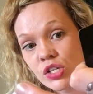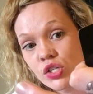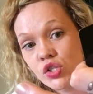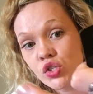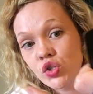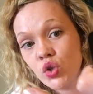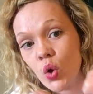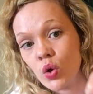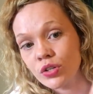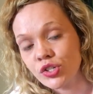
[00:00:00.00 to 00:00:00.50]

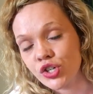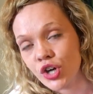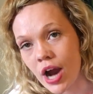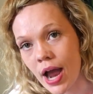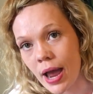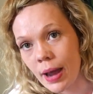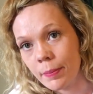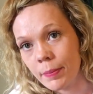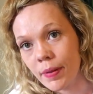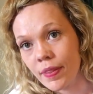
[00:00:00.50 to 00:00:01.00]
soul
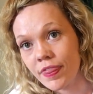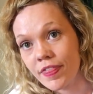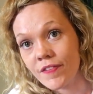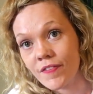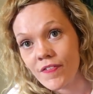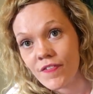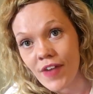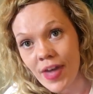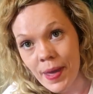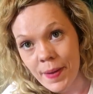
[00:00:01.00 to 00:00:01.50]
tribe, the
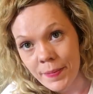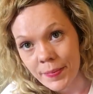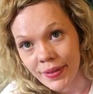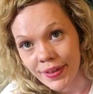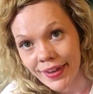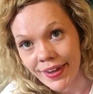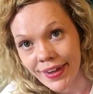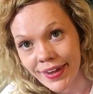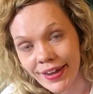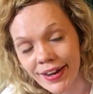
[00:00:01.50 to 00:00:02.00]

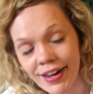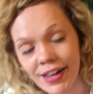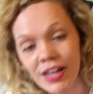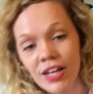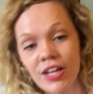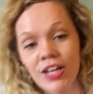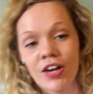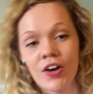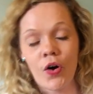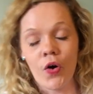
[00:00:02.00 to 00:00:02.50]
family.
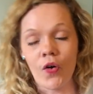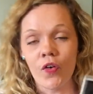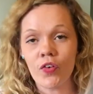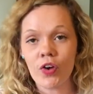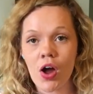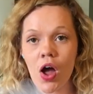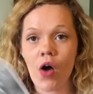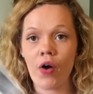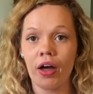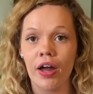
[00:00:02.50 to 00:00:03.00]

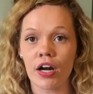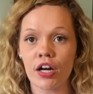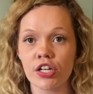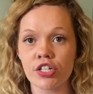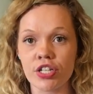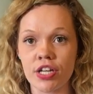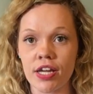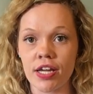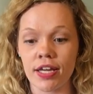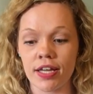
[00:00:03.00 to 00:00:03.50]
Overall
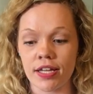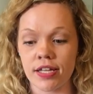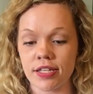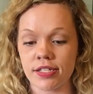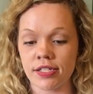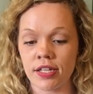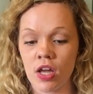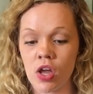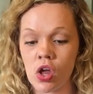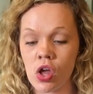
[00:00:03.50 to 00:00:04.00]
energy
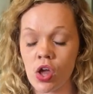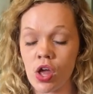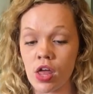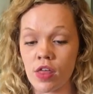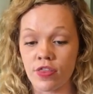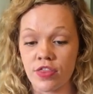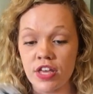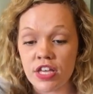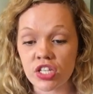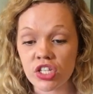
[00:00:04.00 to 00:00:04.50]
is,
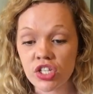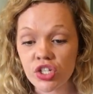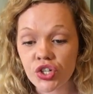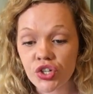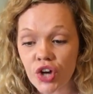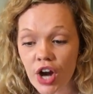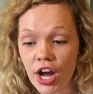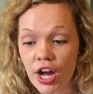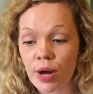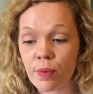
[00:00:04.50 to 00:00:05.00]
this is
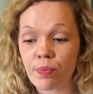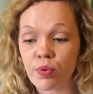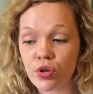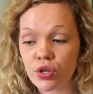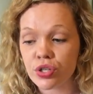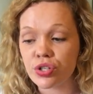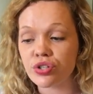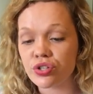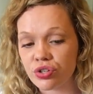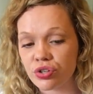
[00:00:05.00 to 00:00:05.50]
trying to
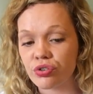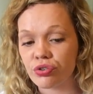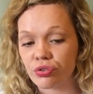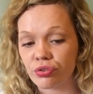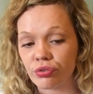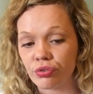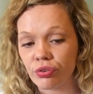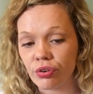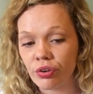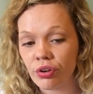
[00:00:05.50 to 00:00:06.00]
push
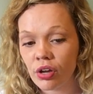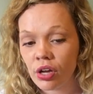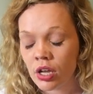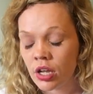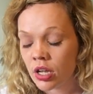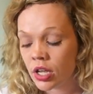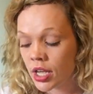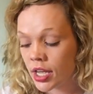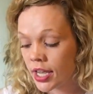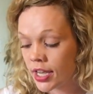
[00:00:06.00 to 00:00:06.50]
you
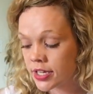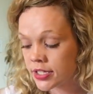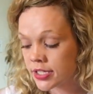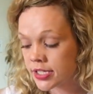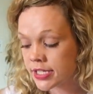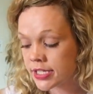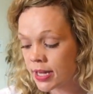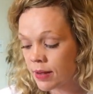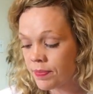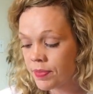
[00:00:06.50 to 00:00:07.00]

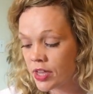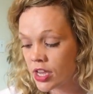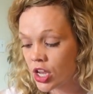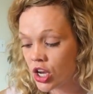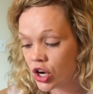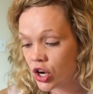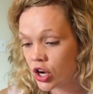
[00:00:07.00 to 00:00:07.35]
into something